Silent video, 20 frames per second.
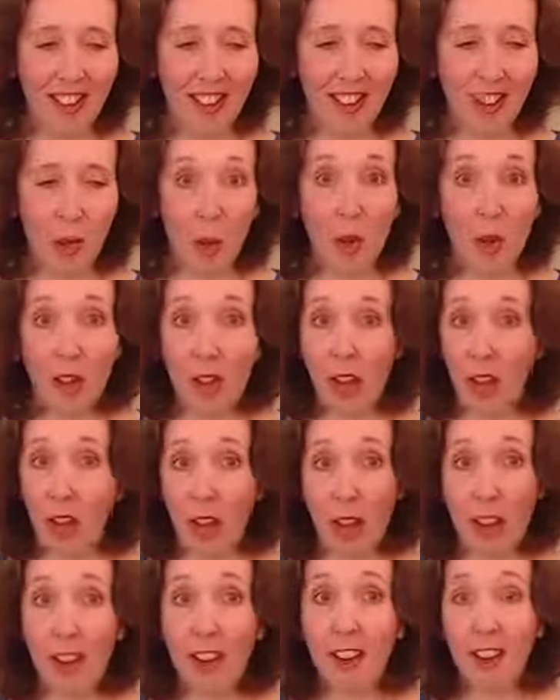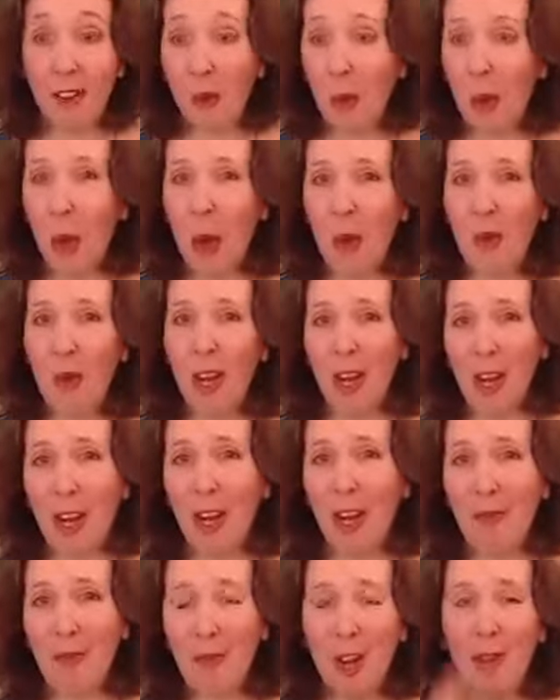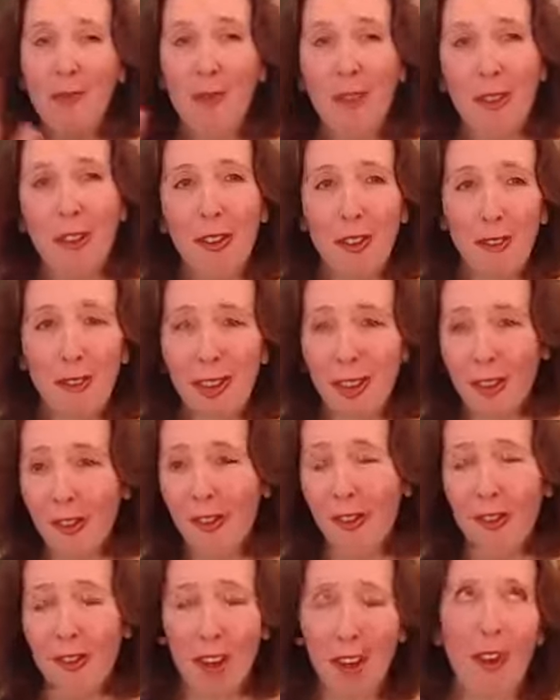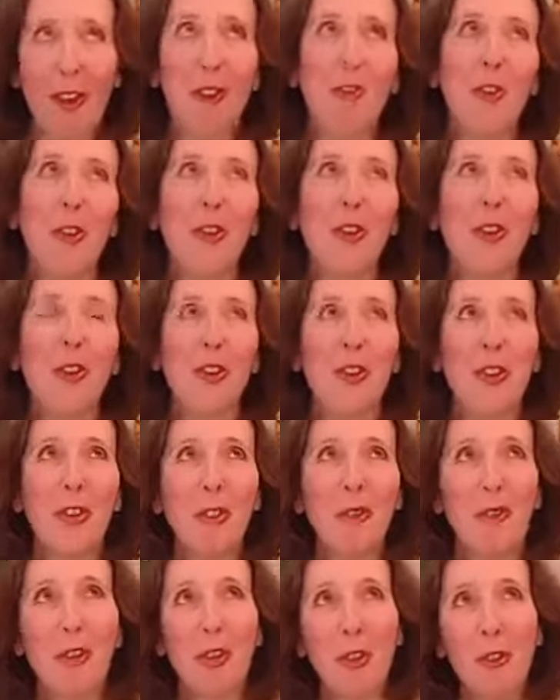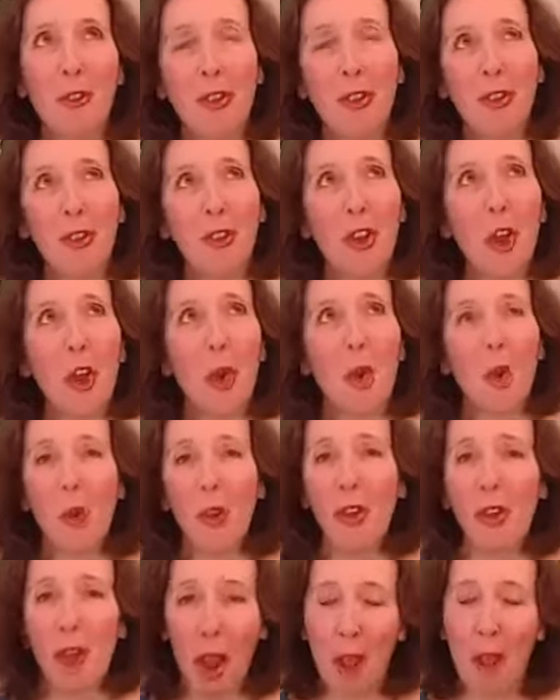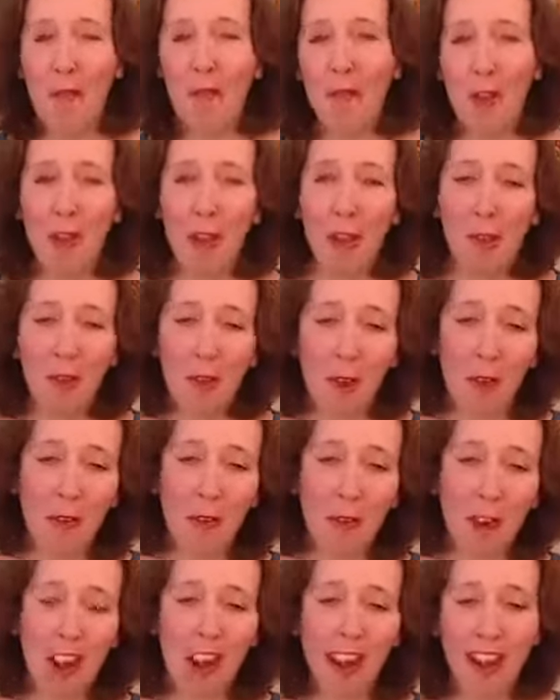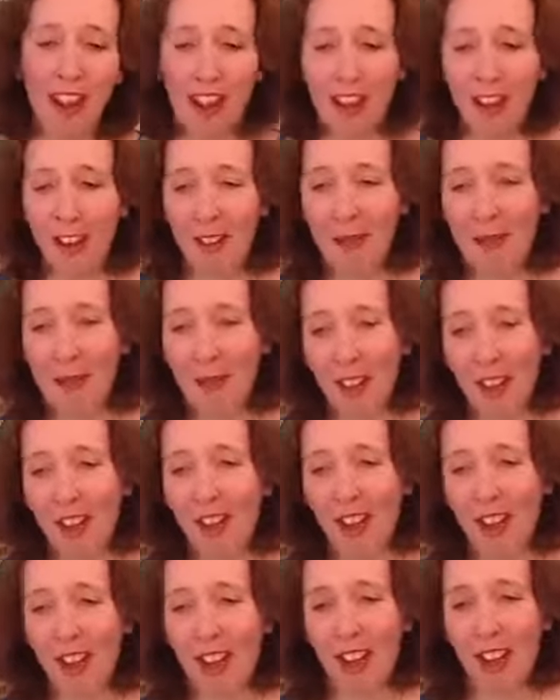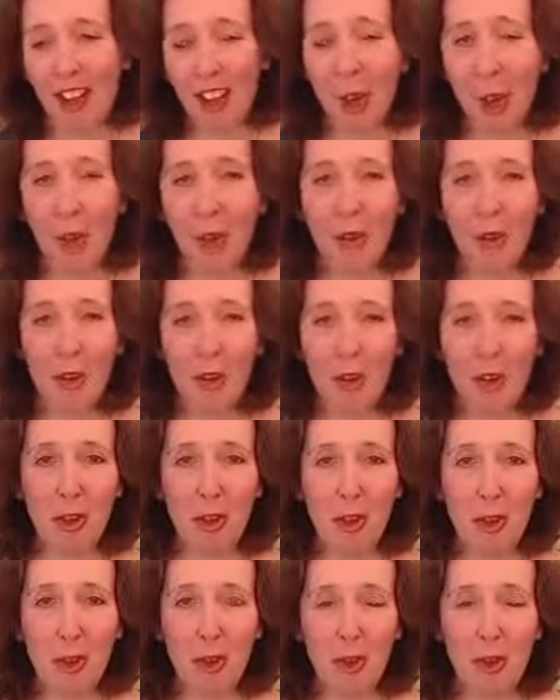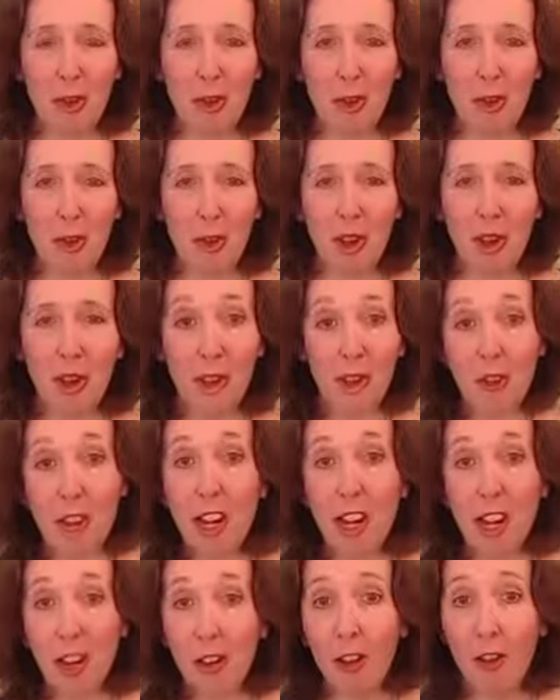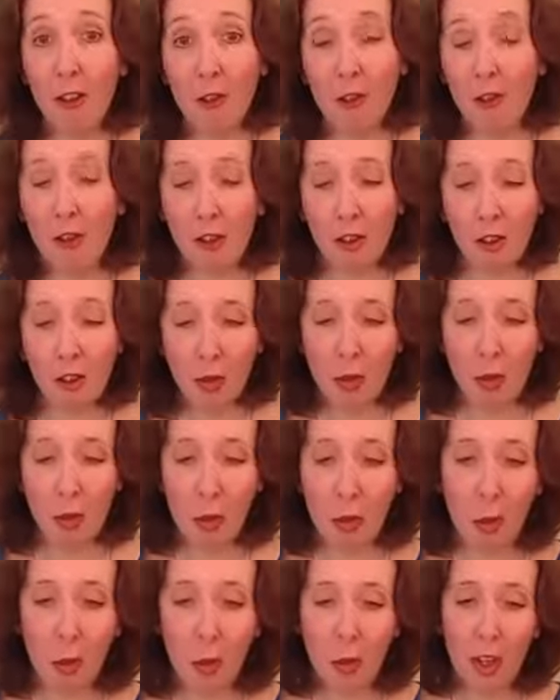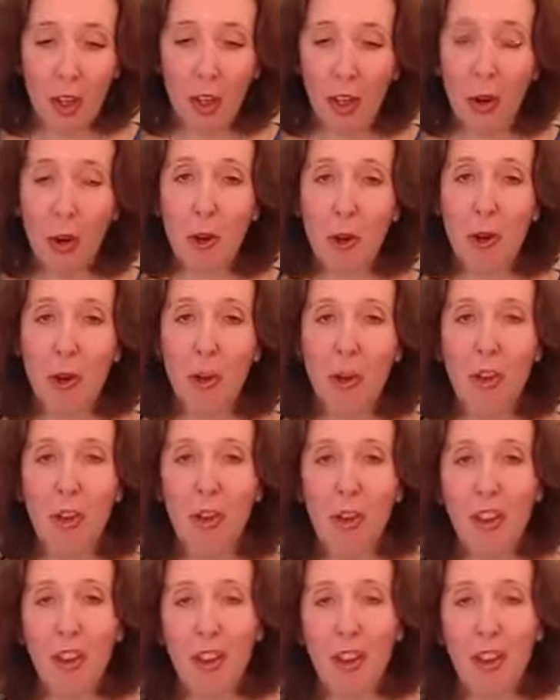we still like to, we like people. We don't really, you know, I'm not just someone who just wants everything my way um, at the opposition of other people. I really love to support and encourage